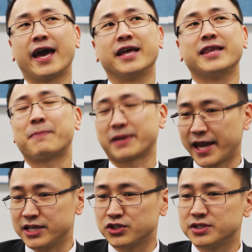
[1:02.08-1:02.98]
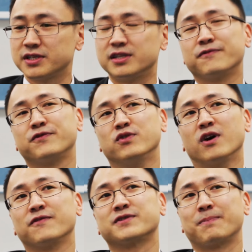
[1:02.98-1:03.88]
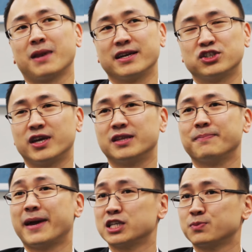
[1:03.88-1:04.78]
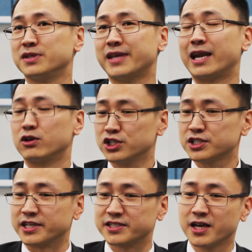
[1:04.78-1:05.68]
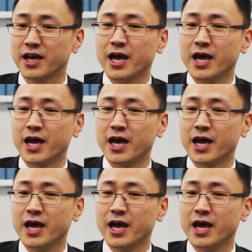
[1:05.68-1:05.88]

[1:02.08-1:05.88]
and applications in the field of supply chain management and logistics.